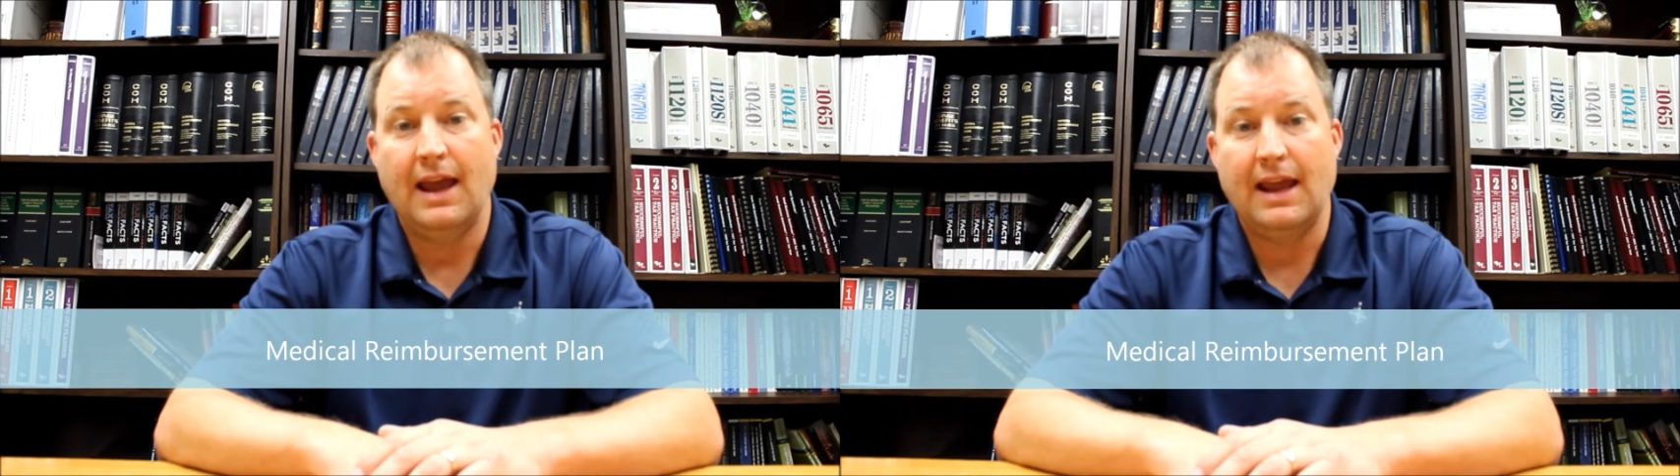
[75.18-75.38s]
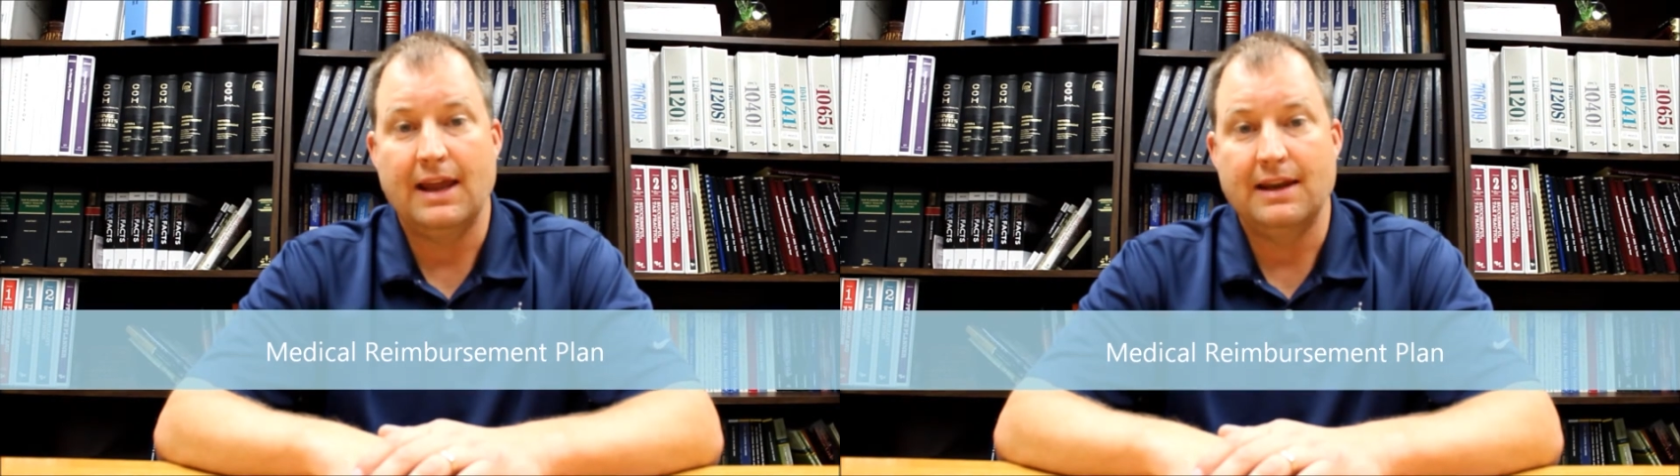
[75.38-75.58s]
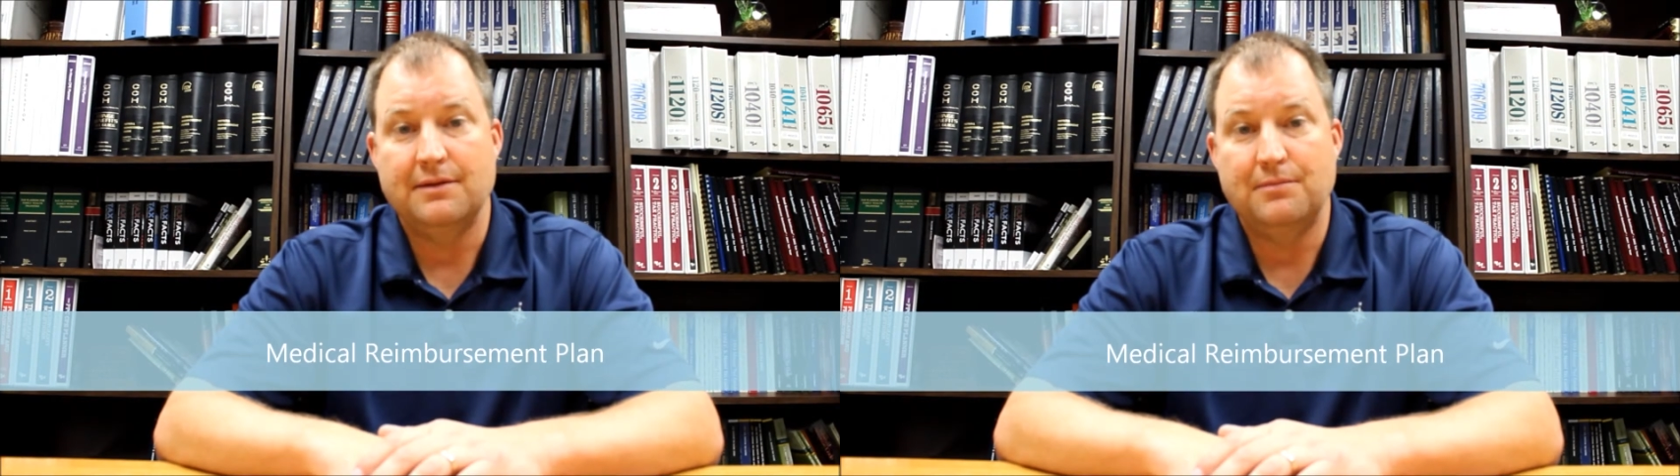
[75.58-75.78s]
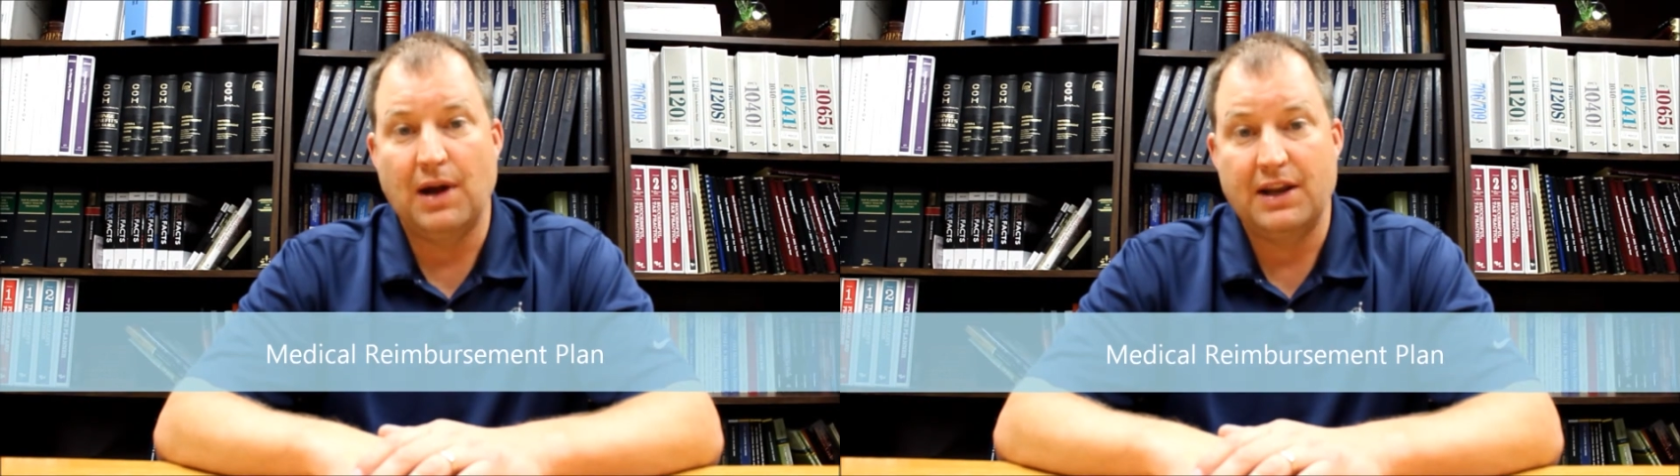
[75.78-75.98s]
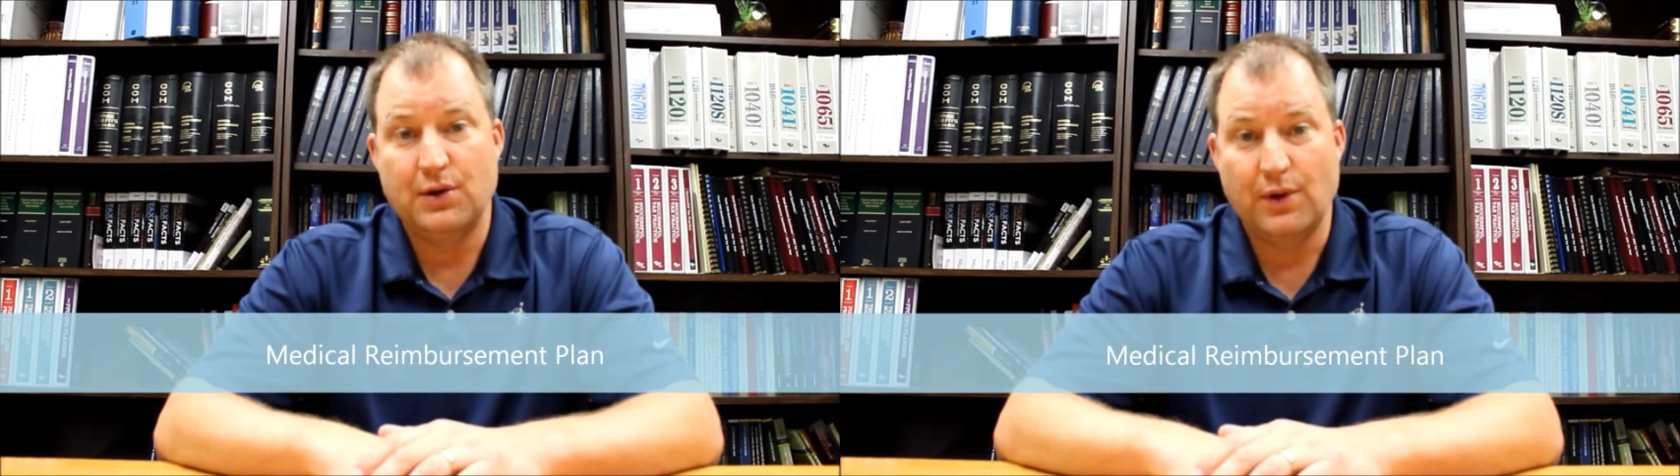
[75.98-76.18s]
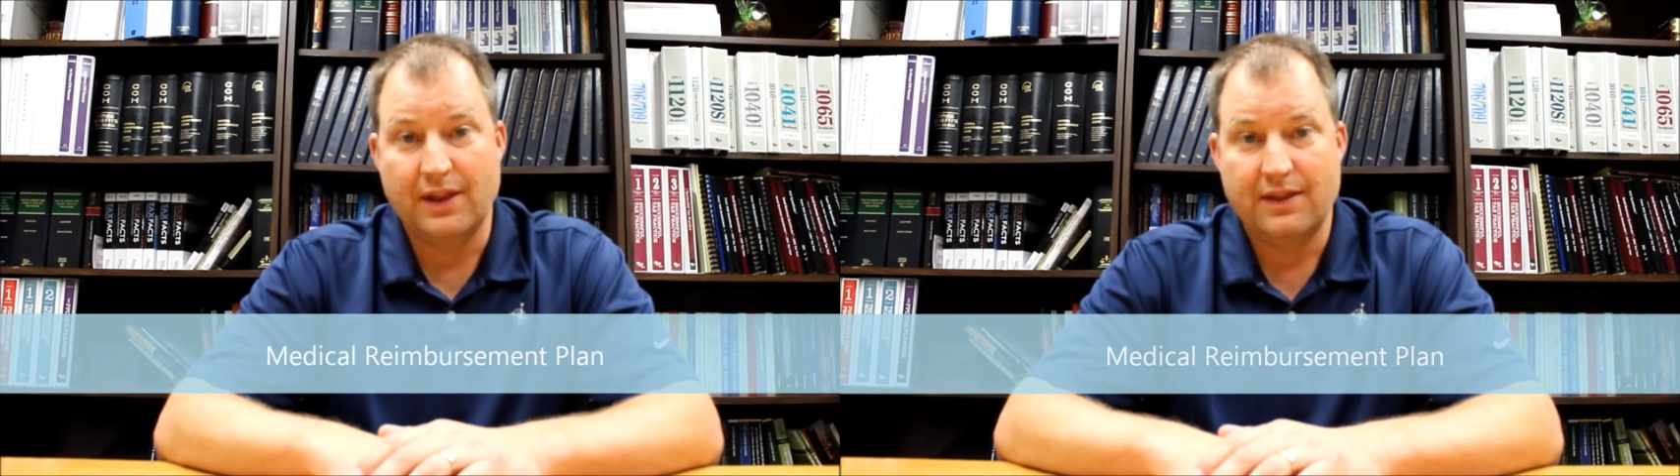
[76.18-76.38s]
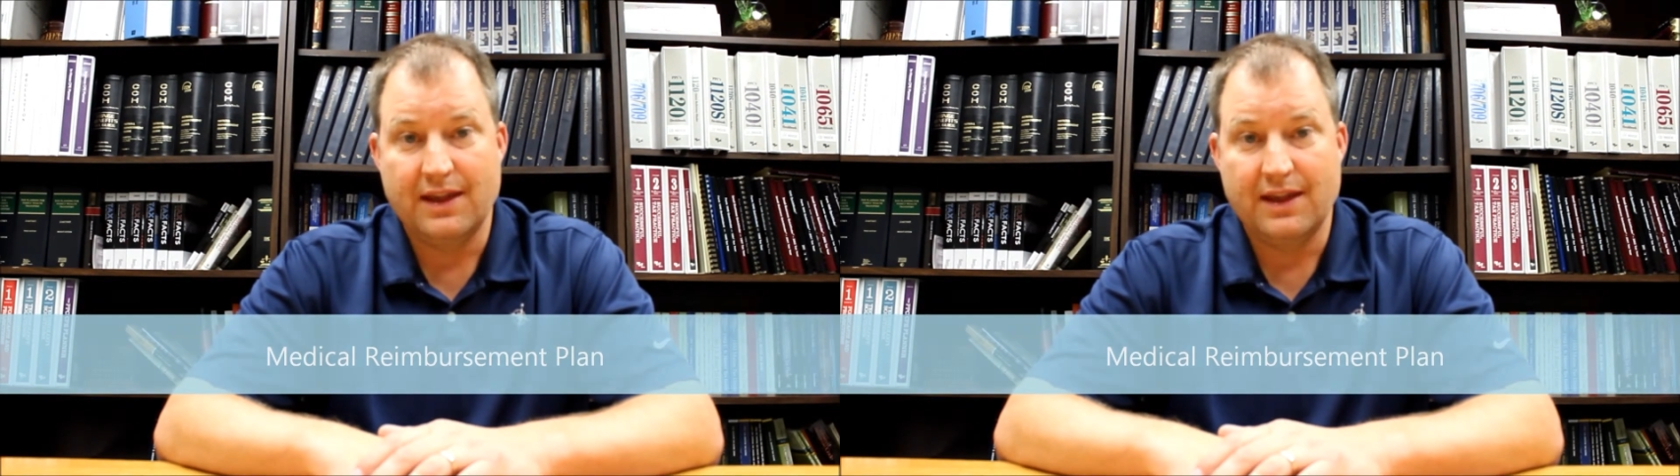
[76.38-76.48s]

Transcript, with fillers: And by doing